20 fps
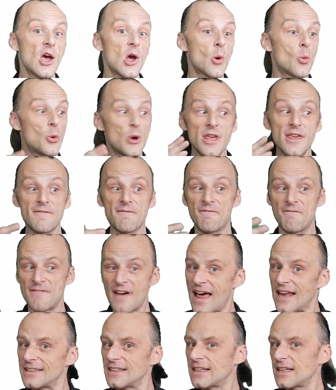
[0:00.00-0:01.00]
We
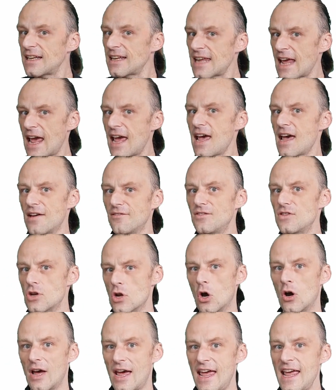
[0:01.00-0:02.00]
validly have
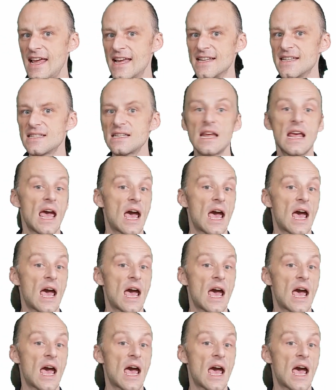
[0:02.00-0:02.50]
not S,